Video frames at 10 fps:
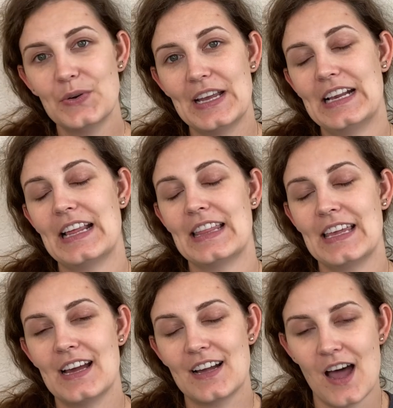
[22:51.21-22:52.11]
in
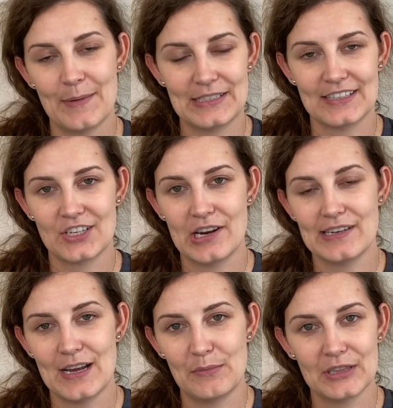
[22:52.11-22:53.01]
the comment section
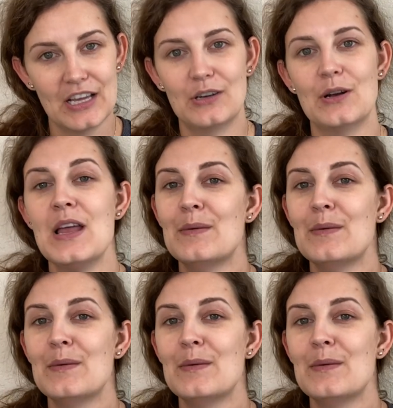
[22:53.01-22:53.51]
down below.